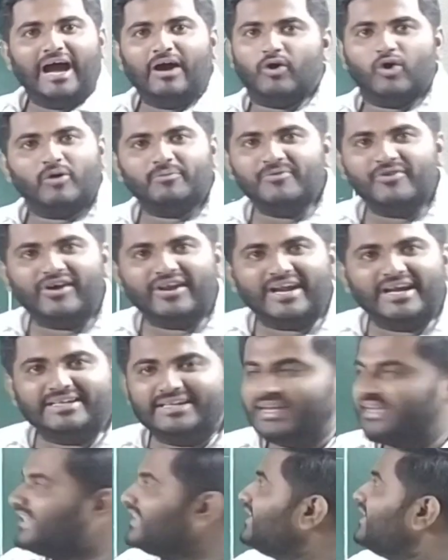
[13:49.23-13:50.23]
I hope you are
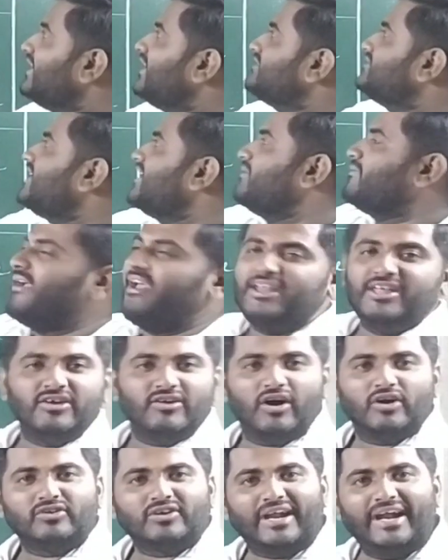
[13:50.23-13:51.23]
getting. The remaining
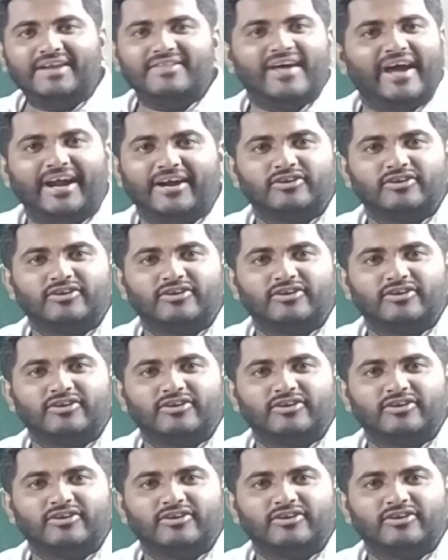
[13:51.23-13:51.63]
you have to write the